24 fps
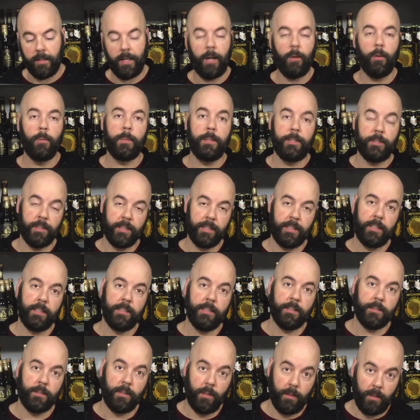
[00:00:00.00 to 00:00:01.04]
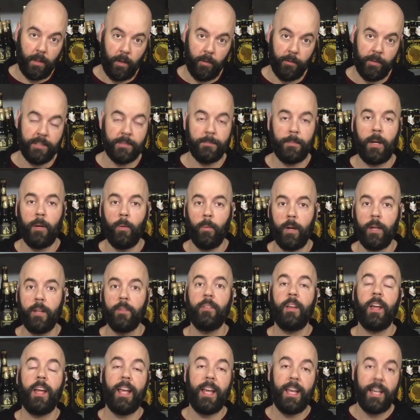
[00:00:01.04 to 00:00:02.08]
I will be drinking this alone as my wife
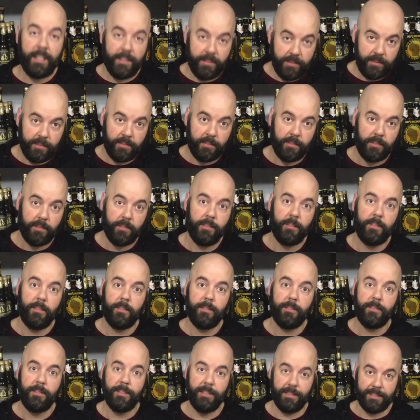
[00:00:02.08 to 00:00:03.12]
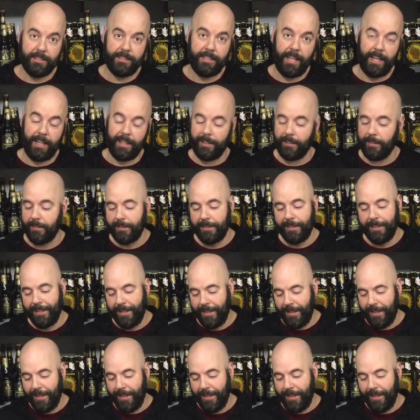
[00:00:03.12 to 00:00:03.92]
hates this style.